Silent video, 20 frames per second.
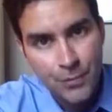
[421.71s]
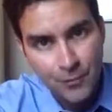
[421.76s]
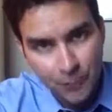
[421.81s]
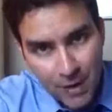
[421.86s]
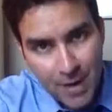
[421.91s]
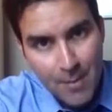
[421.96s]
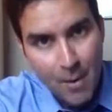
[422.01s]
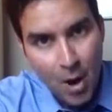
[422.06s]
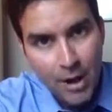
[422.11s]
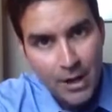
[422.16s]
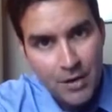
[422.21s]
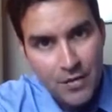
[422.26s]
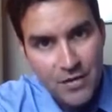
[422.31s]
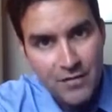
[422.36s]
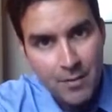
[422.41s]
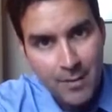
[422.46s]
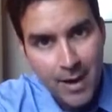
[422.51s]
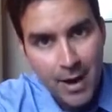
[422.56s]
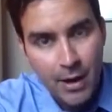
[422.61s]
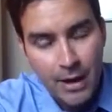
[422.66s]
free markets
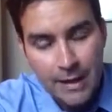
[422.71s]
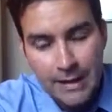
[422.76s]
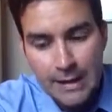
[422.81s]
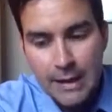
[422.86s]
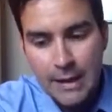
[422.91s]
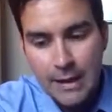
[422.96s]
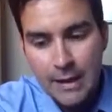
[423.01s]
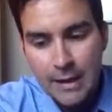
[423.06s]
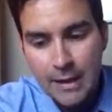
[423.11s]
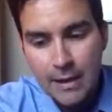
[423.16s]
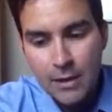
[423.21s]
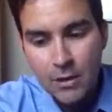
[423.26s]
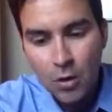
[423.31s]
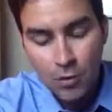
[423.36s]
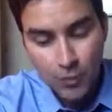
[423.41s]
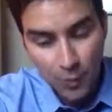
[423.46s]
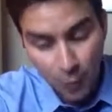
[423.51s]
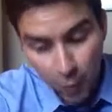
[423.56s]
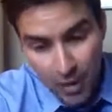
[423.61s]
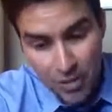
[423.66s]
of America,
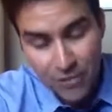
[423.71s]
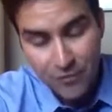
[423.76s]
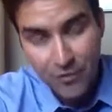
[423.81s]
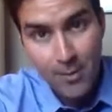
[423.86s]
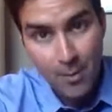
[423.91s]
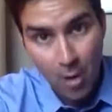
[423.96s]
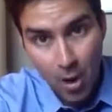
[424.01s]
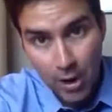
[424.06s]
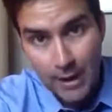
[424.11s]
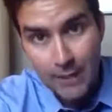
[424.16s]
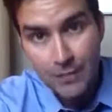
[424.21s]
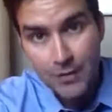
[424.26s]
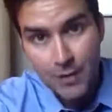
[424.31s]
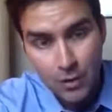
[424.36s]
or the once free market,